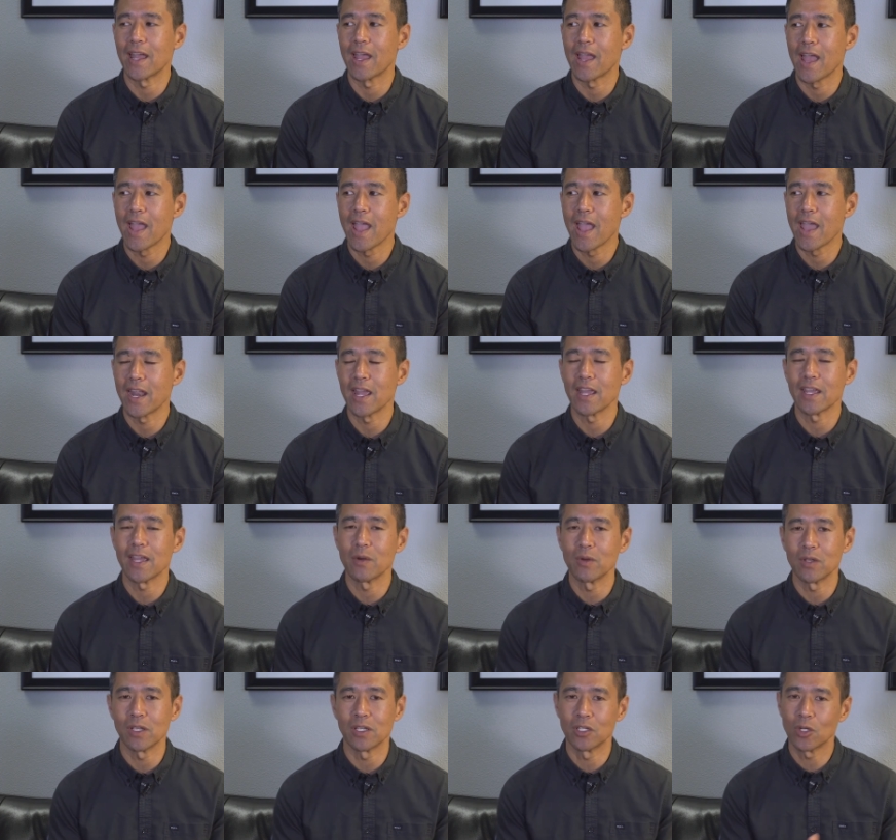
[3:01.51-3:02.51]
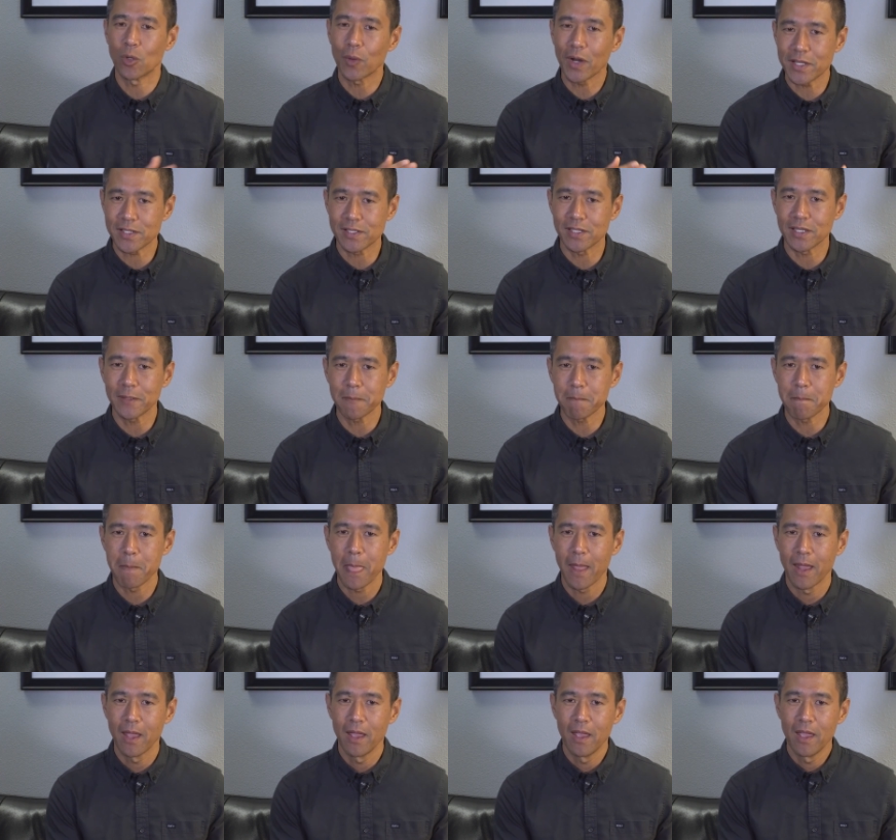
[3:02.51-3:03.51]
and I and I and you know what I see?
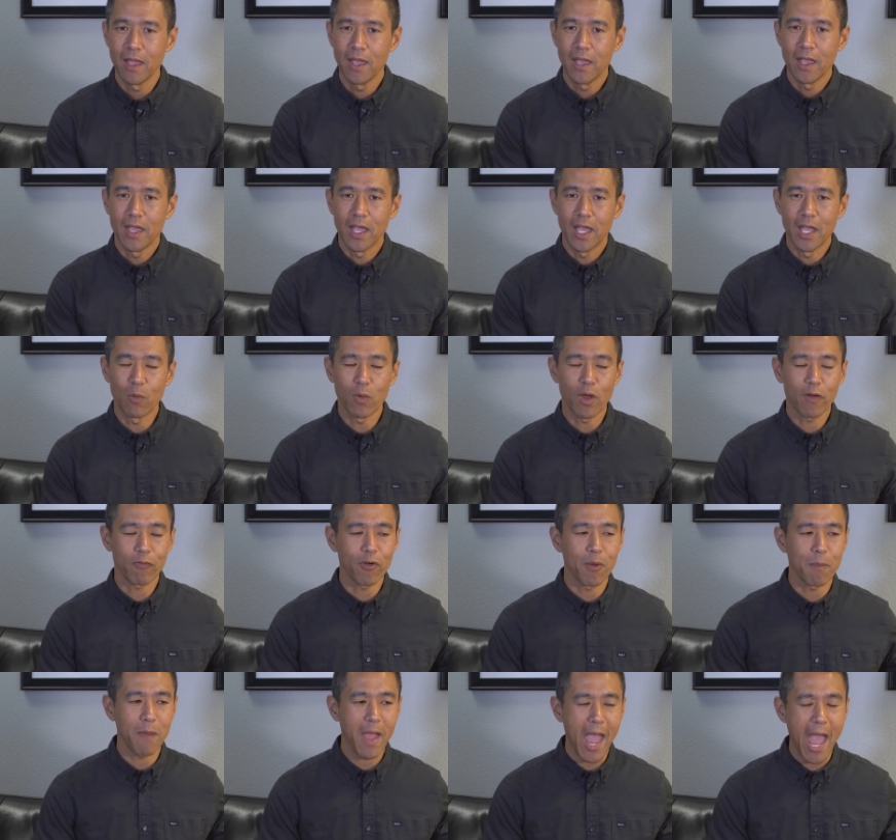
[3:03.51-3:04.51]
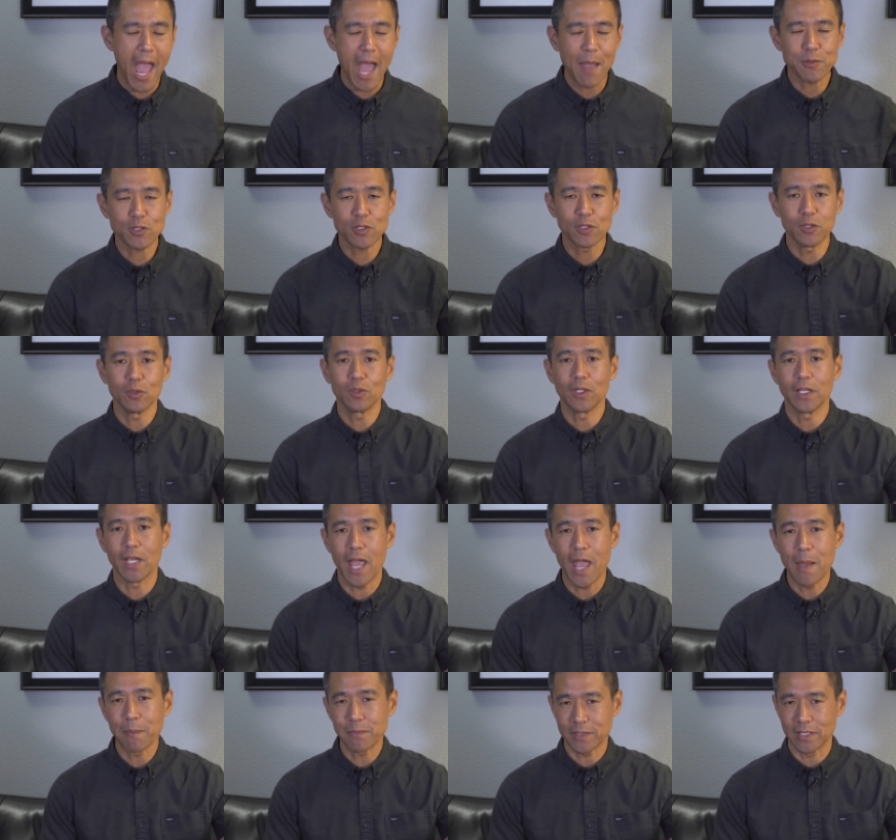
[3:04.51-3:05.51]
It went from
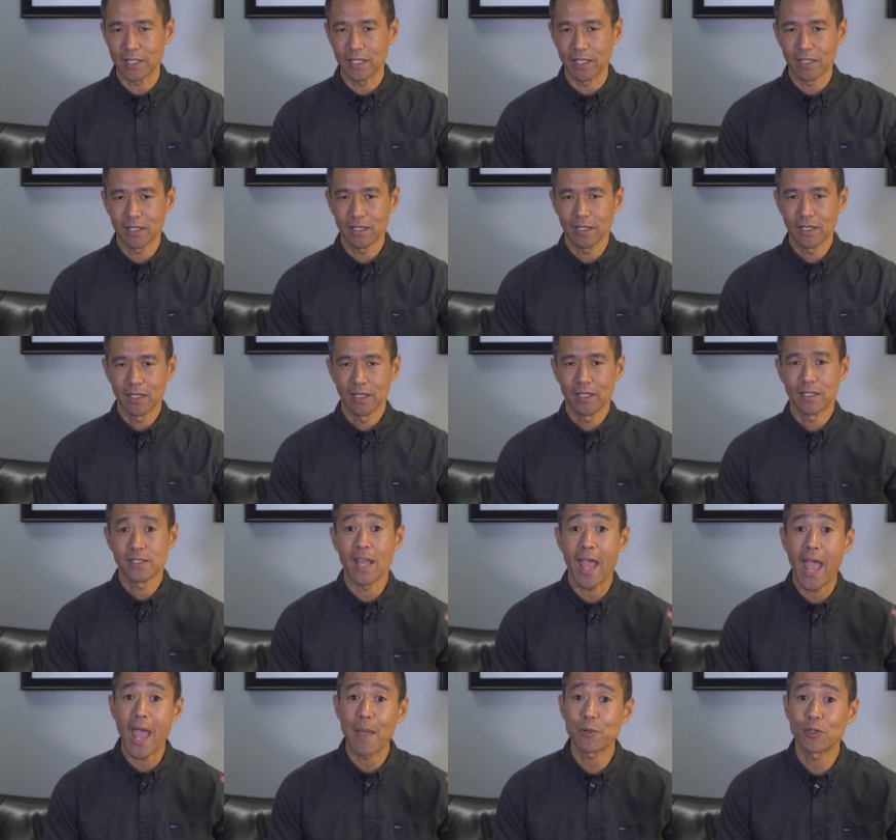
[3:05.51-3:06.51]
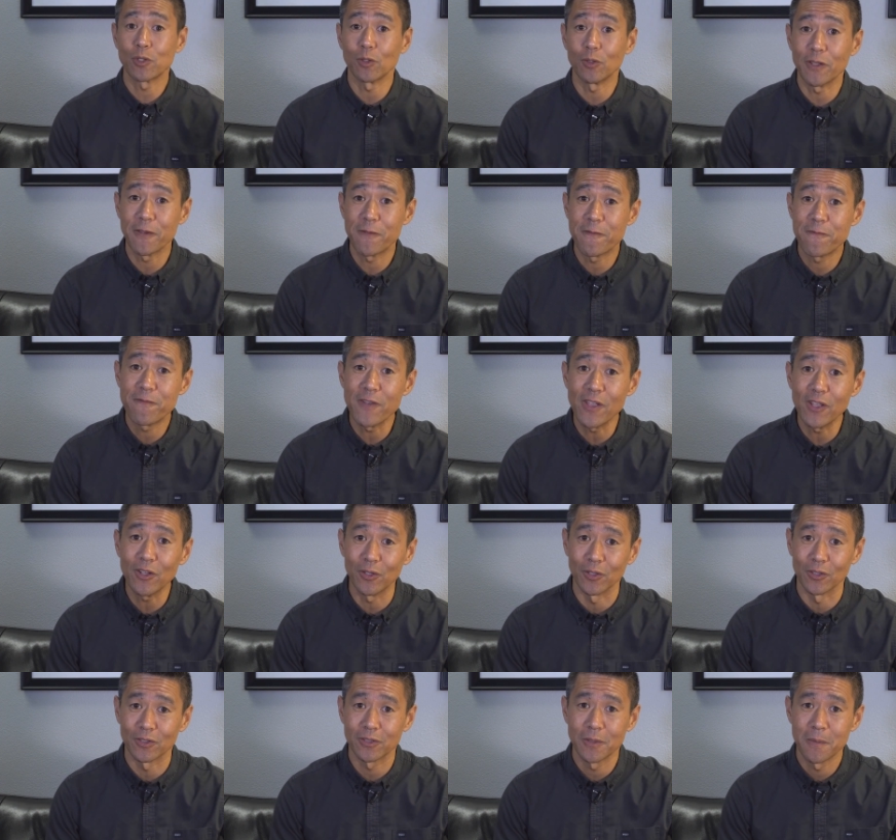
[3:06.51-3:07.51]
absolutely empty to absolutely
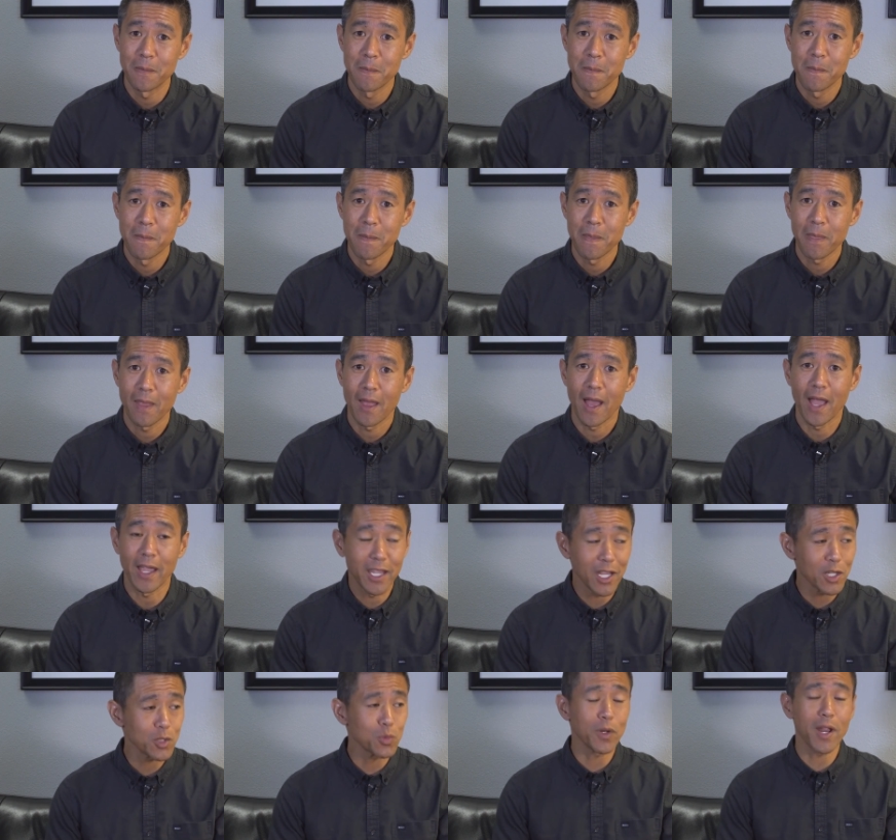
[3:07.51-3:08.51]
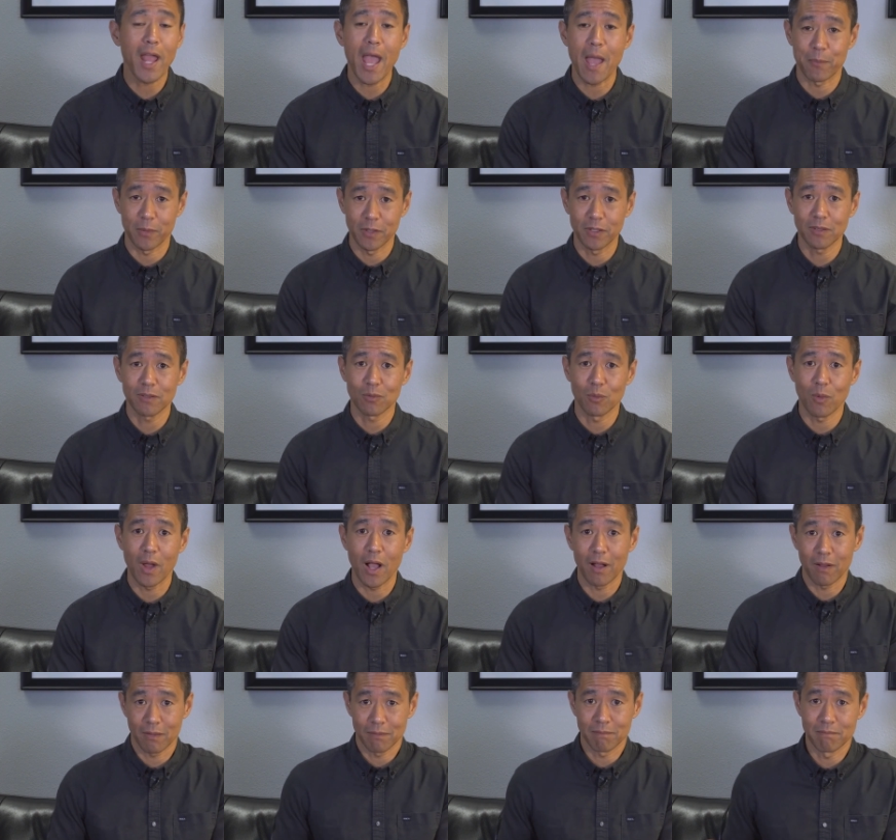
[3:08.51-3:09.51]
filled. I guess what happened
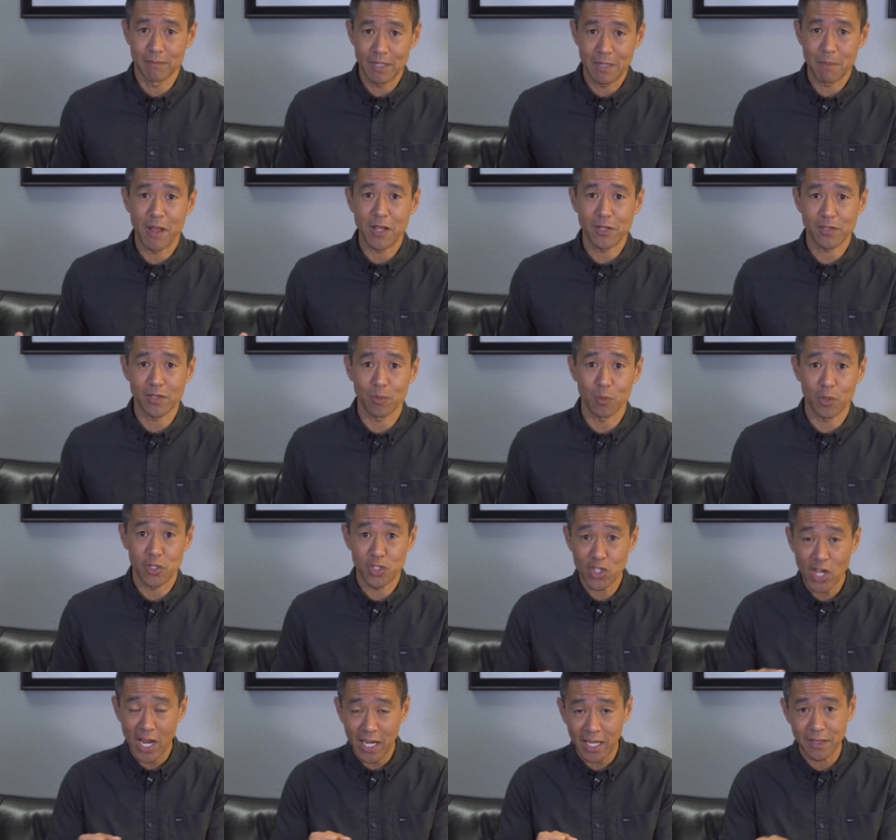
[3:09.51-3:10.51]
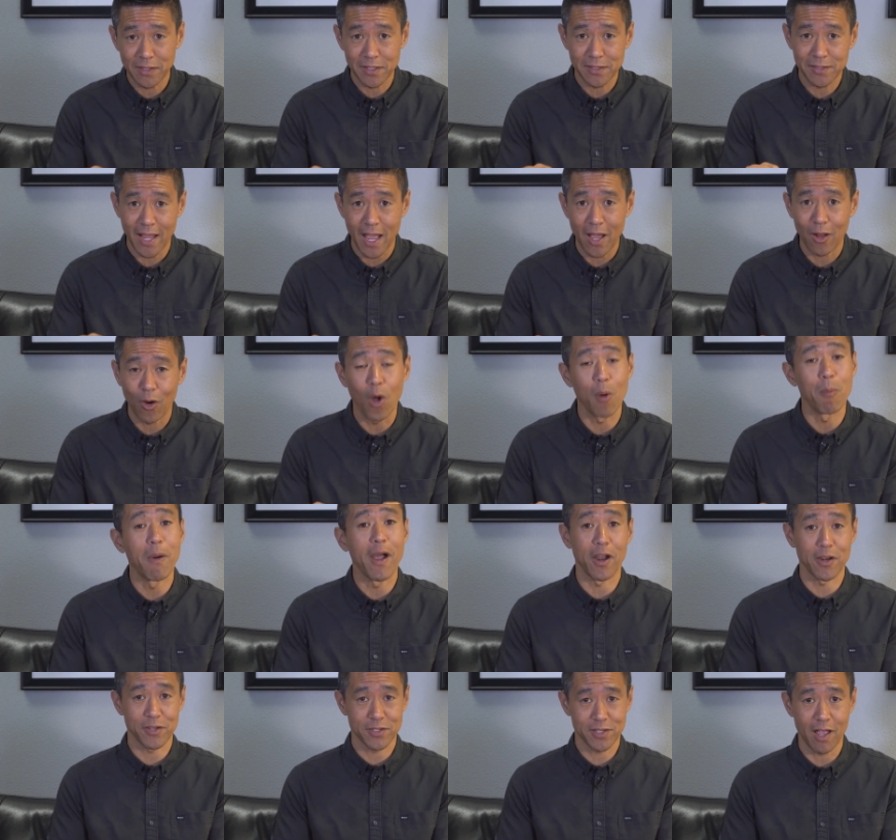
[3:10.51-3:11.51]
while me and my son were checking this out all
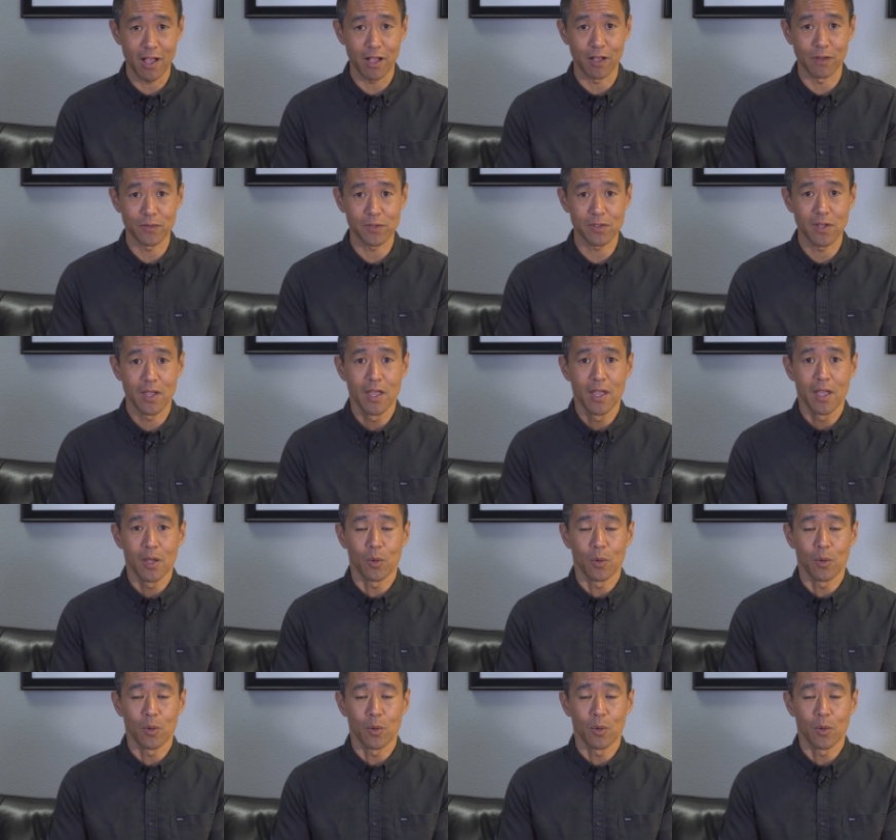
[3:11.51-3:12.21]
by ourselves